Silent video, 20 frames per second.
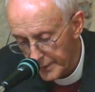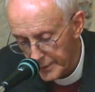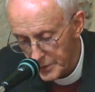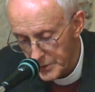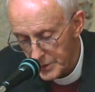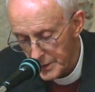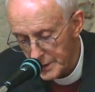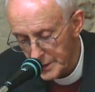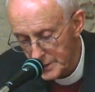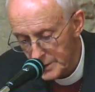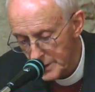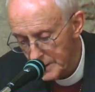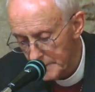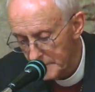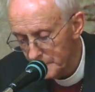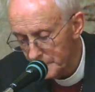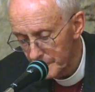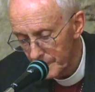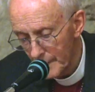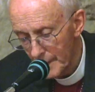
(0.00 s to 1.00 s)

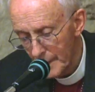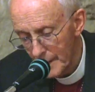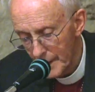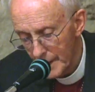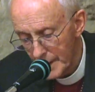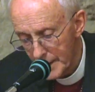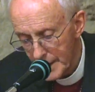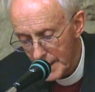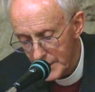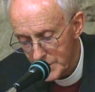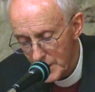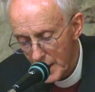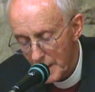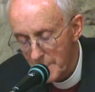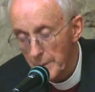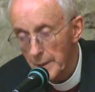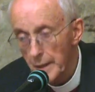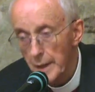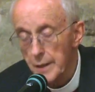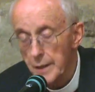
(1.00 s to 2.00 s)
indeed. And as I
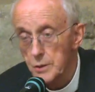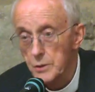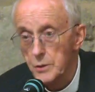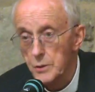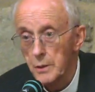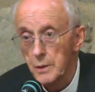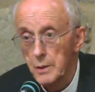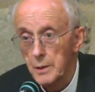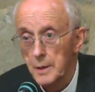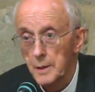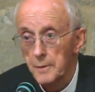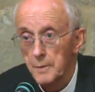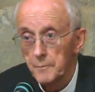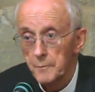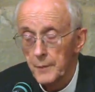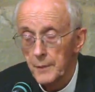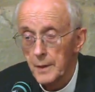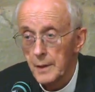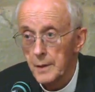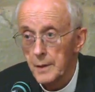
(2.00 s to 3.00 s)
began to
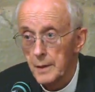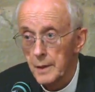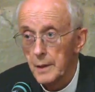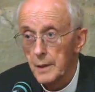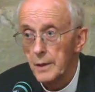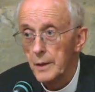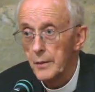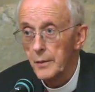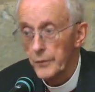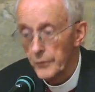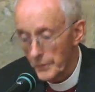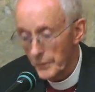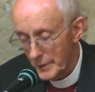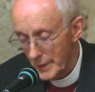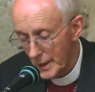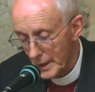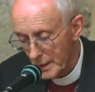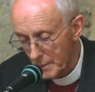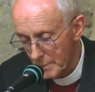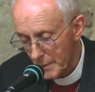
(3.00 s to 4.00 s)

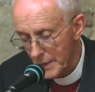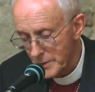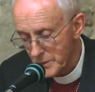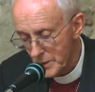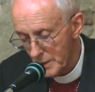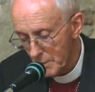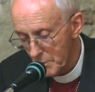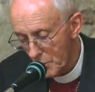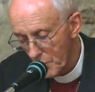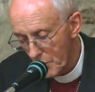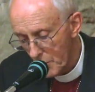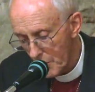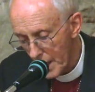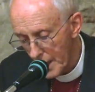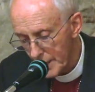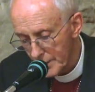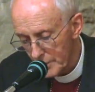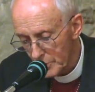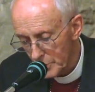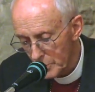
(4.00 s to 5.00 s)
think about it more,
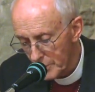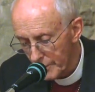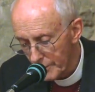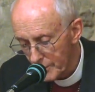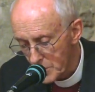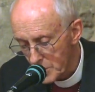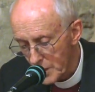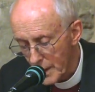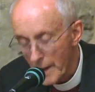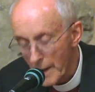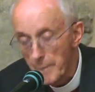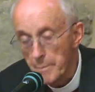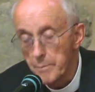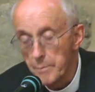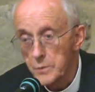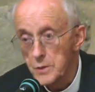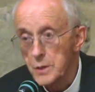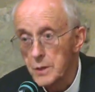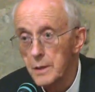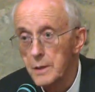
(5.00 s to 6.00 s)
I thought of
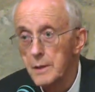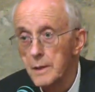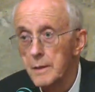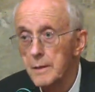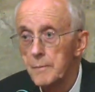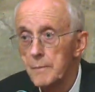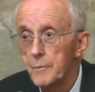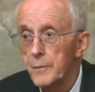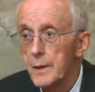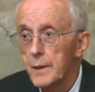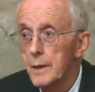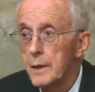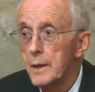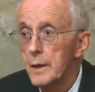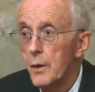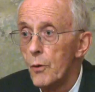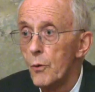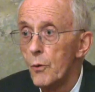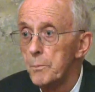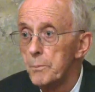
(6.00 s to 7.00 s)
times
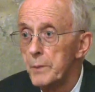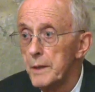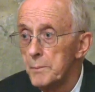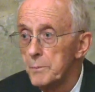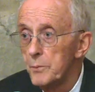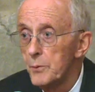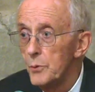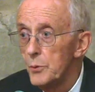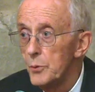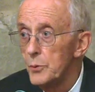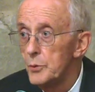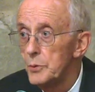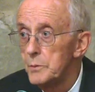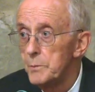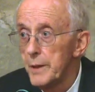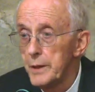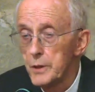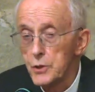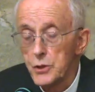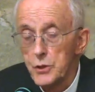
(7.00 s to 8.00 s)
or people who had
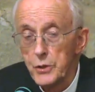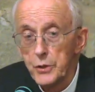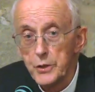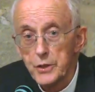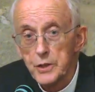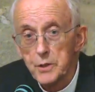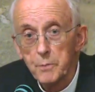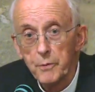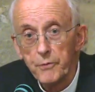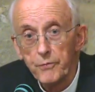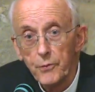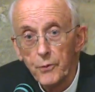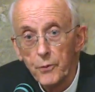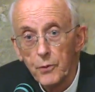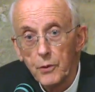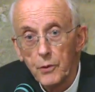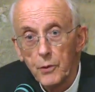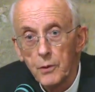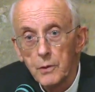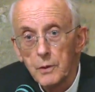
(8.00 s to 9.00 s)
mentioned this
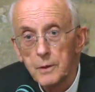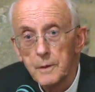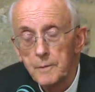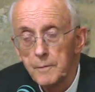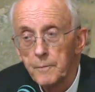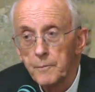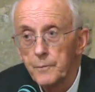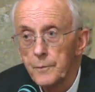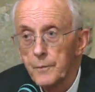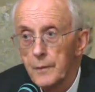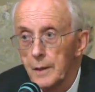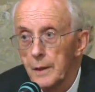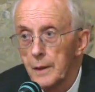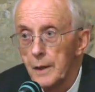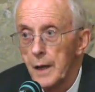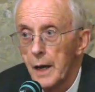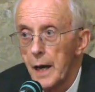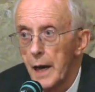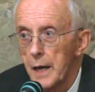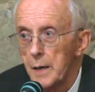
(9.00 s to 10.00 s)
before.
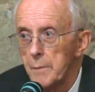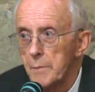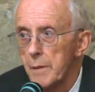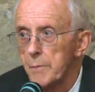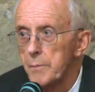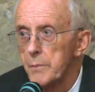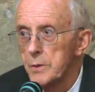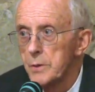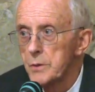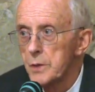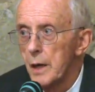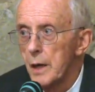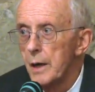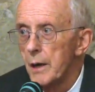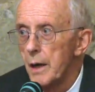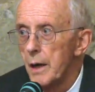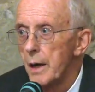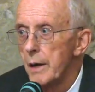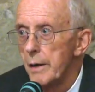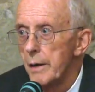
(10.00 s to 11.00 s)
I remembered
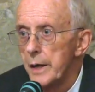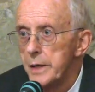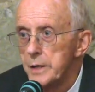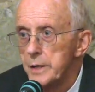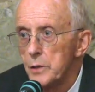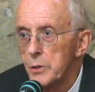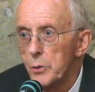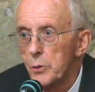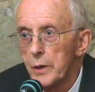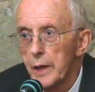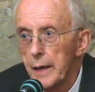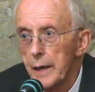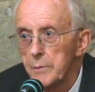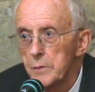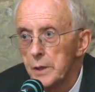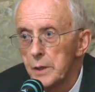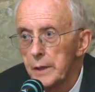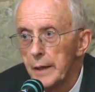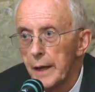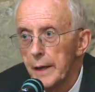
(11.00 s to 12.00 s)
a lady who came
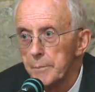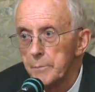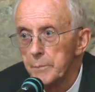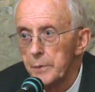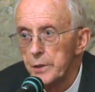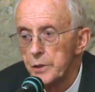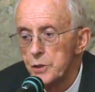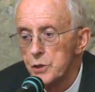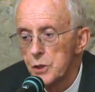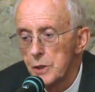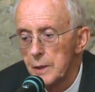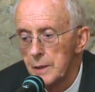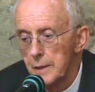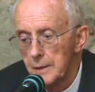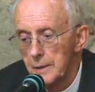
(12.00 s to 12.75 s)
to Cambridge